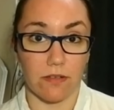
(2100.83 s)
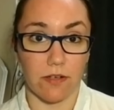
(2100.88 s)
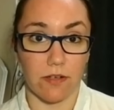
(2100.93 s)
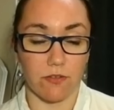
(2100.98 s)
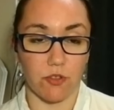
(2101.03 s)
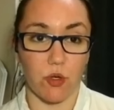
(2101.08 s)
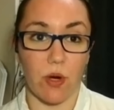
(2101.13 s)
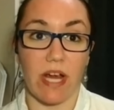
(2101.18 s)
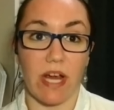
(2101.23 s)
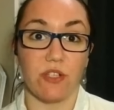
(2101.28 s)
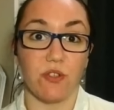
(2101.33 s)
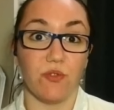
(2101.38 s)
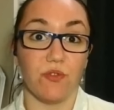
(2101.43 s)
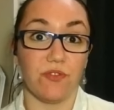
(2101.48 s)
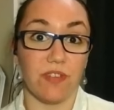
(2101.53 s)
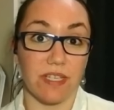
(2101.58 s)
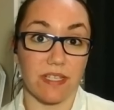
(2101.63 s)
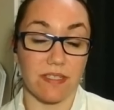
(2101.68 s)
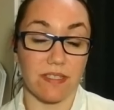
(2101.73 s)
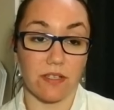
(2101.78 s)
trying to
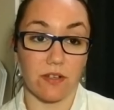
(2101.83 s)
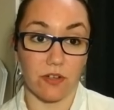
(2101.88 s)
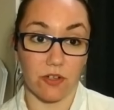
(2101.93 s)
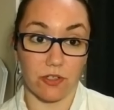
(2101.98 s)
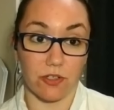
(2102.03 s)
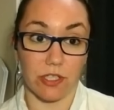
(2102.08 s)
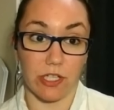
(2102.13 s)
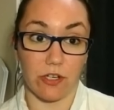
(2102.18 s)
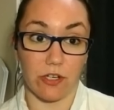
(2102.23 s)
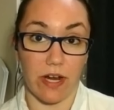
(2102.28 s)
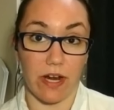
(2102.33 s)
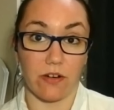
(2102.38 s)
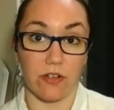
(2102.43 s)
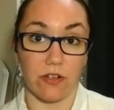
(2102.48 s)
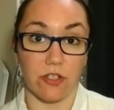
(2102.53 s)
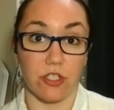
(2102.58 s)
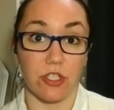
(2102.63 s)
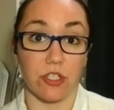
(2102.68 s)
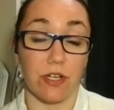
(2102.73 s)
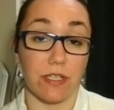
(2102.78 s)
fix an earlier error during the